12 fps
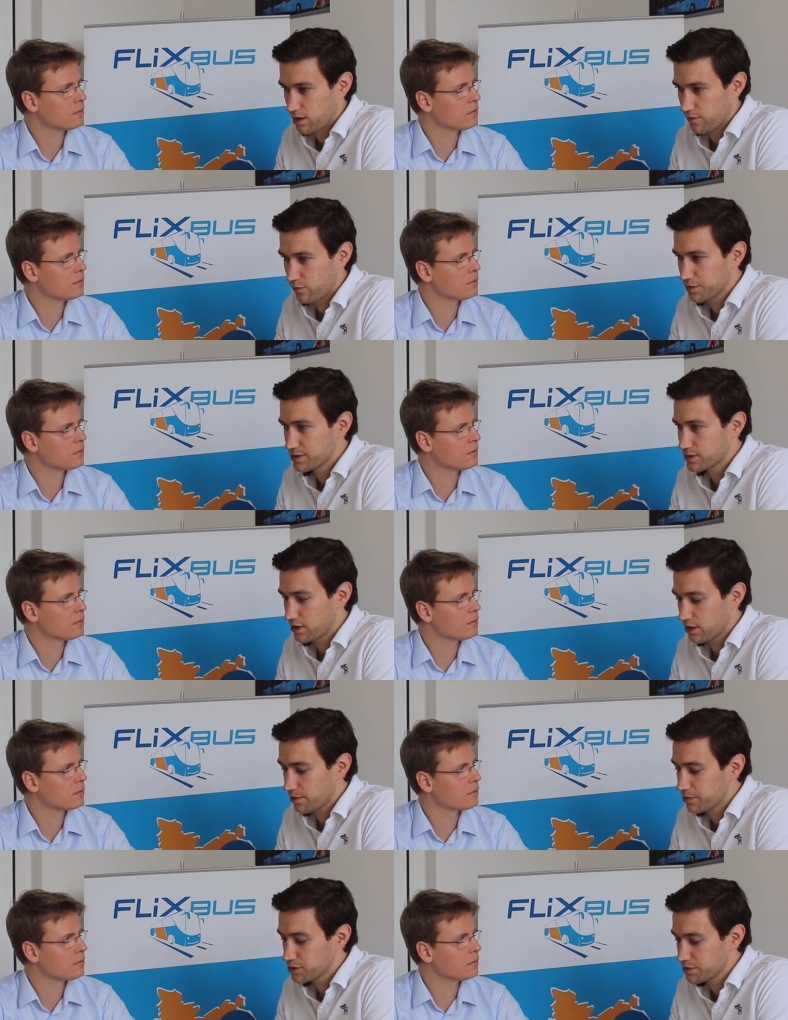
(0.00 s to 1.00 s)
Speaker 1: from a
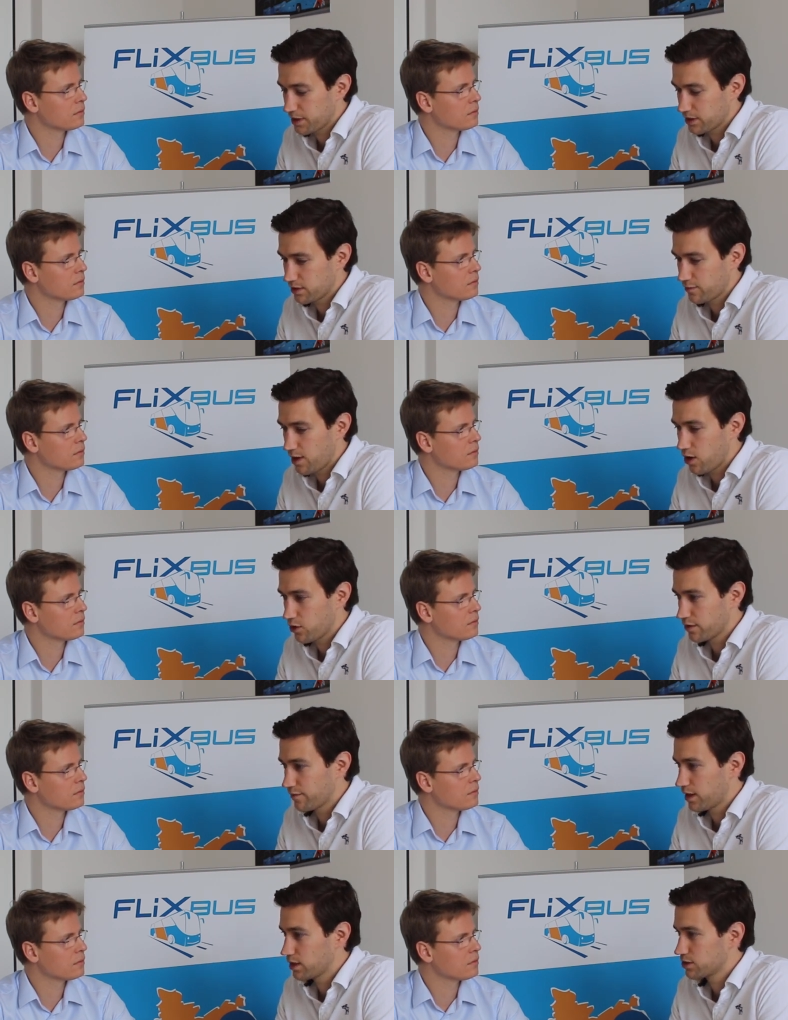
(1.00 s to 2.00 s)
startup perspective,
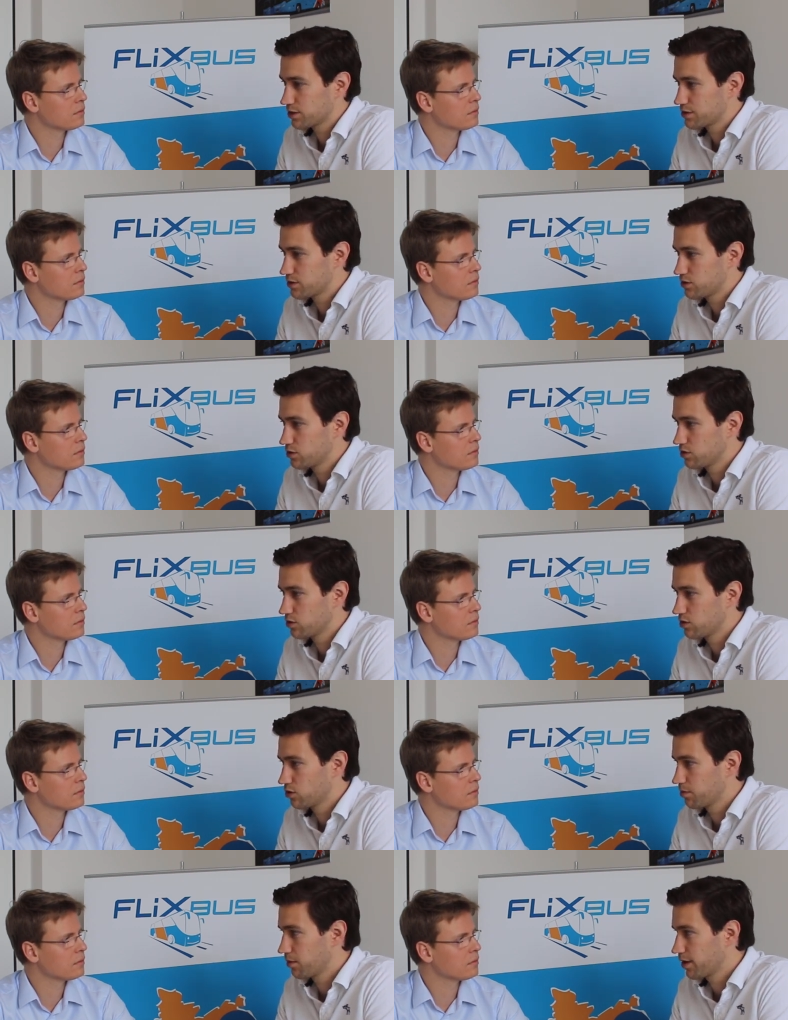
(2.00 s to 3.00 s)
our advantage is to
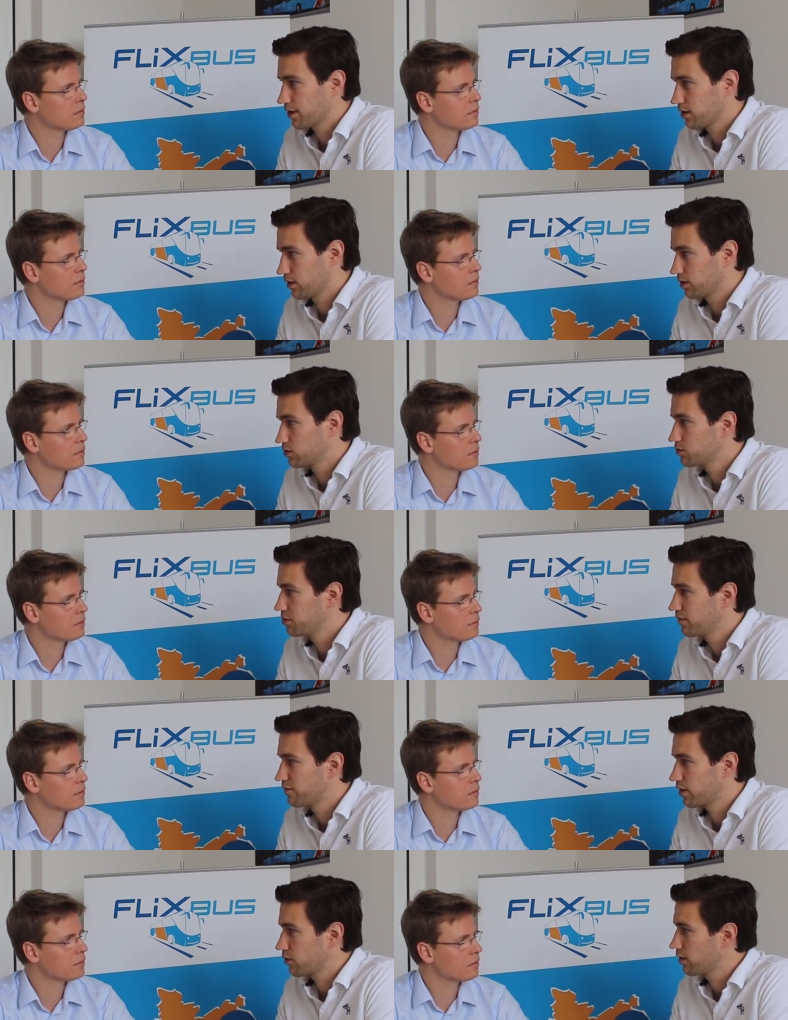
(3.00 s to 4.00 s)
do good marketing and to
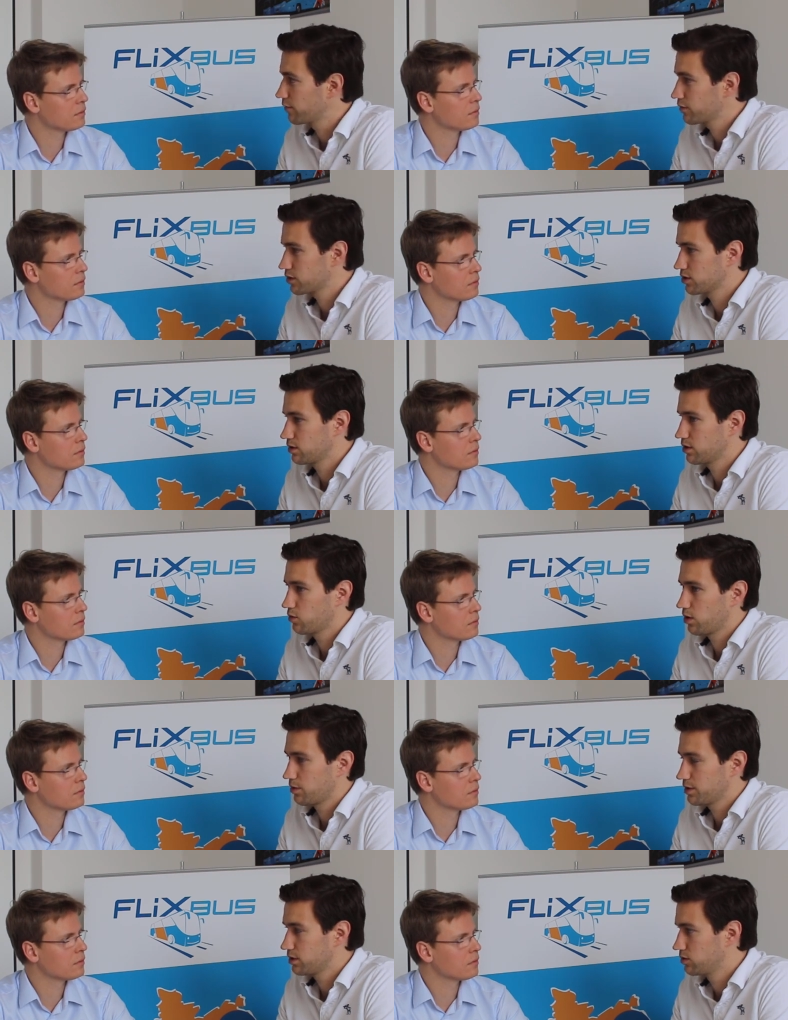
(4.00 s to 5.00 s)
be very efficient
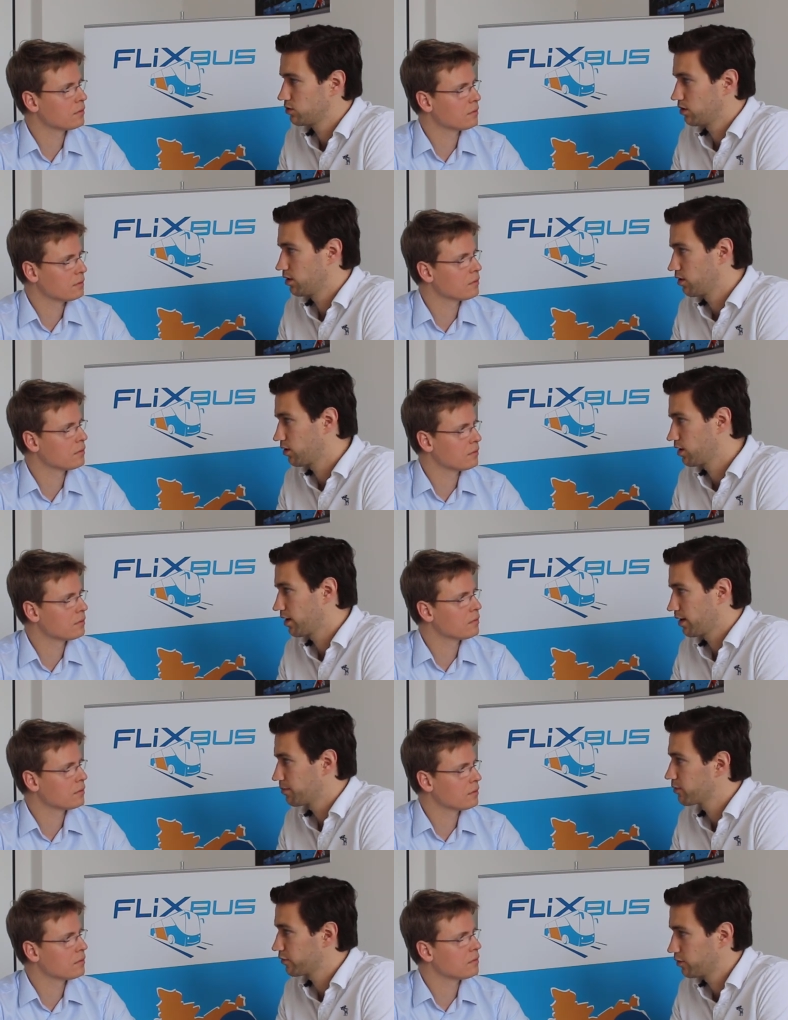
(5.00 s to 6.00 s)
in what we do on
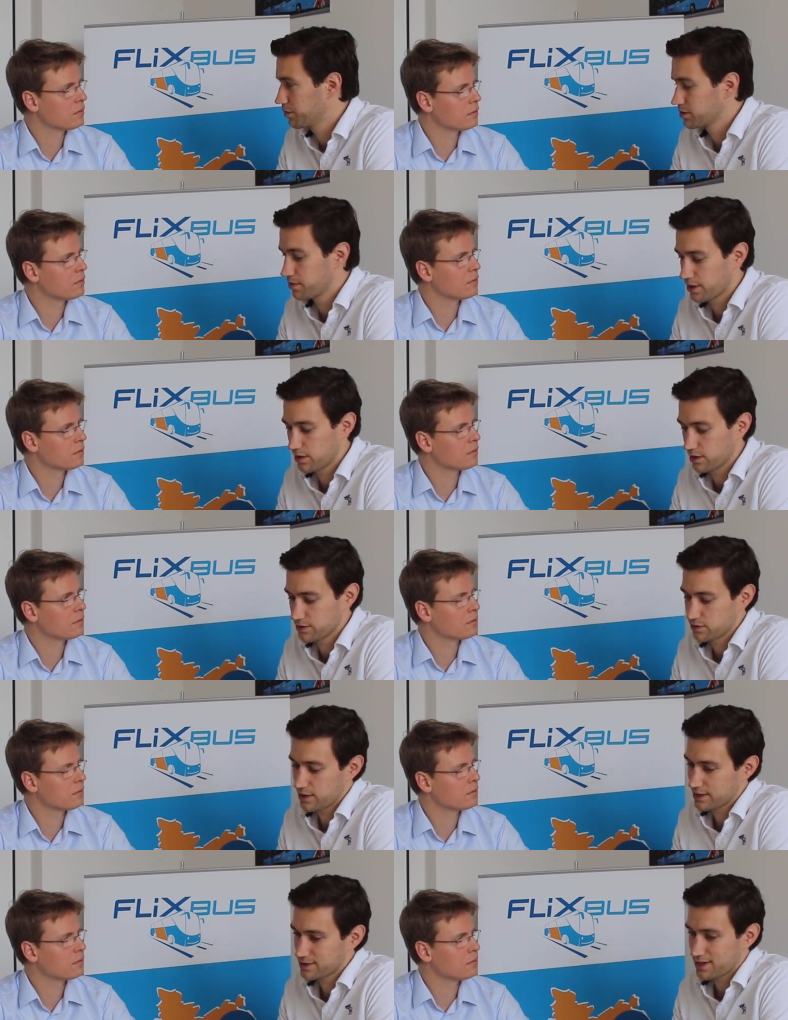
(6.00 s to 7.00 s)
online and performance marketing.
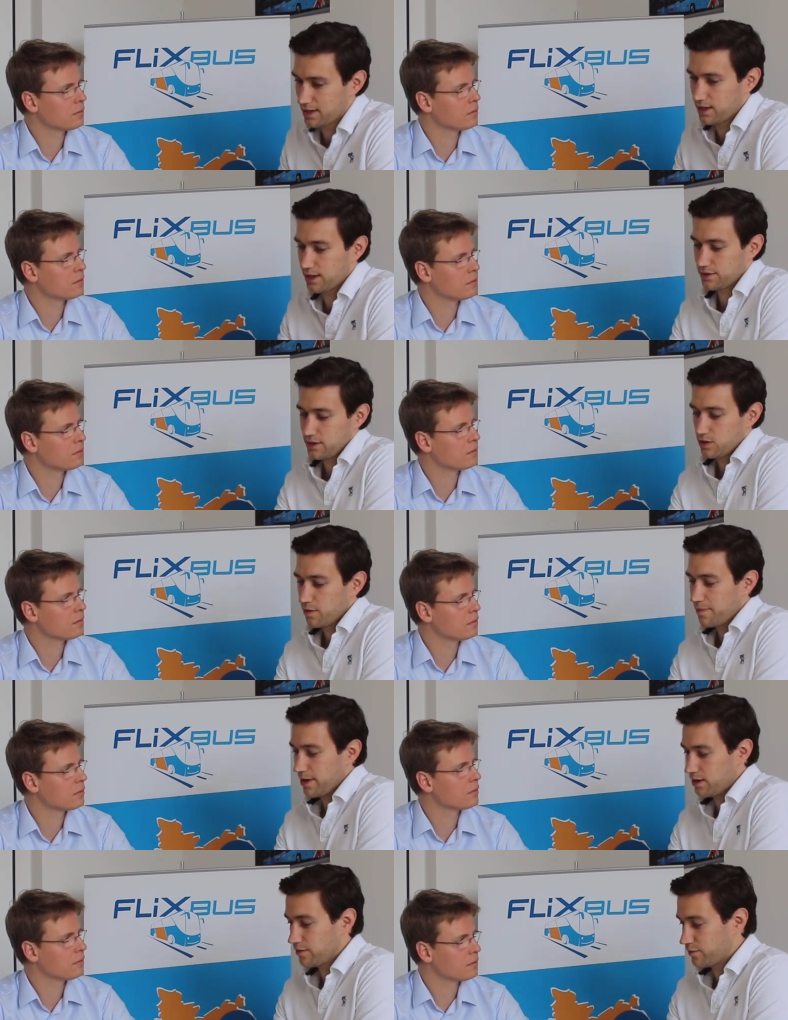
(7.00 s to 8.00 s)
So that's kind of like the
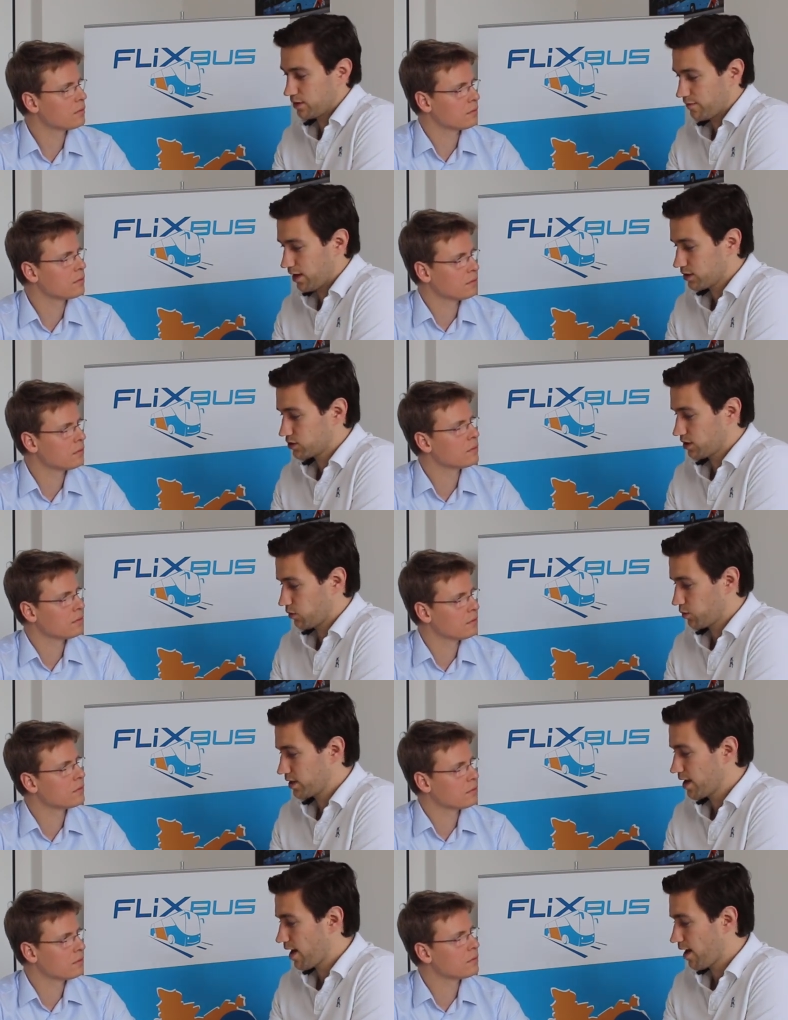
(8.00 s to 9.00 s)
competitive advantage
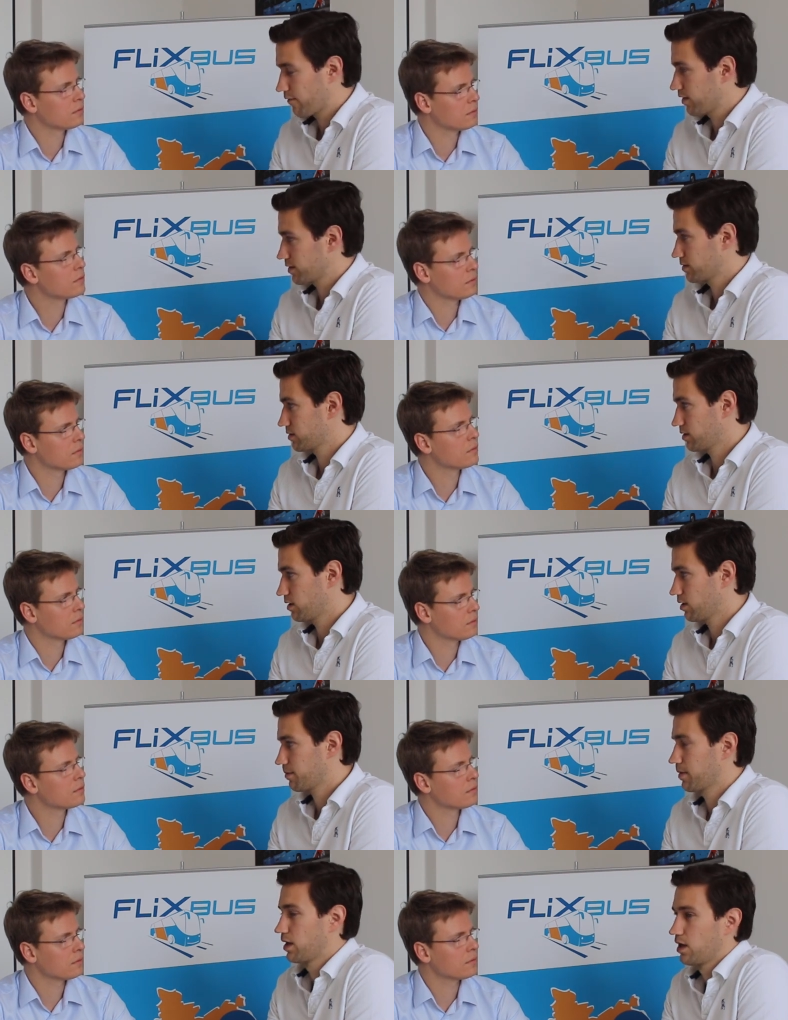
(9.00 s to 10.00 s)
that we have as a
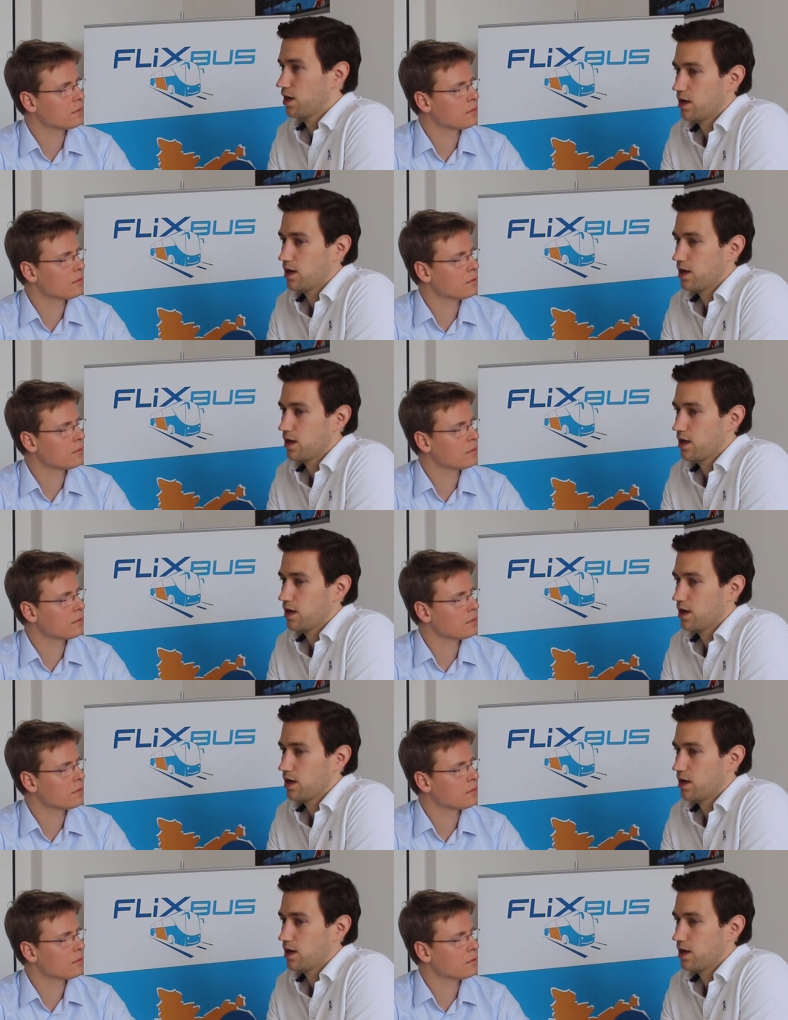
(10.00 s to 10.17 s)
startup.